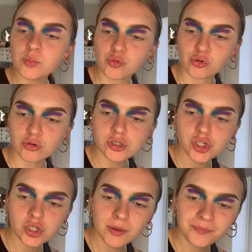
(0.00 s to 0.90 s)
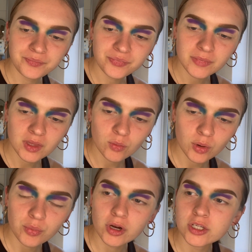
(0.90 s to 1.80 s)
brush,
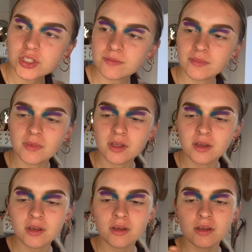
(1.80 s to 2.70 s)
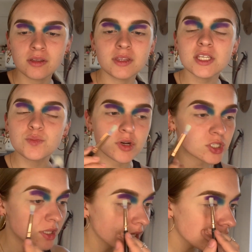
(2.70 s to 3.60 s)
what brush? This brush,
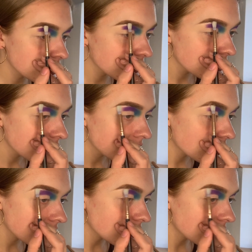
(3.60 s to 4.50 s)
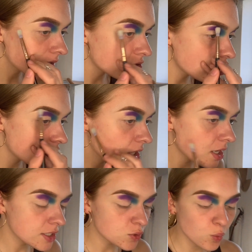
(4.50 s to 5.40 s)
I think, and
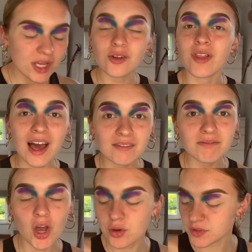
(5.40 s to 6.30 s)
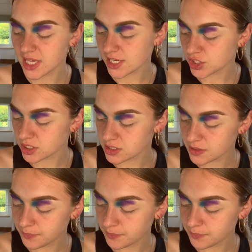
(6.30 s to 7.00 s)
just wiggle that over the edges.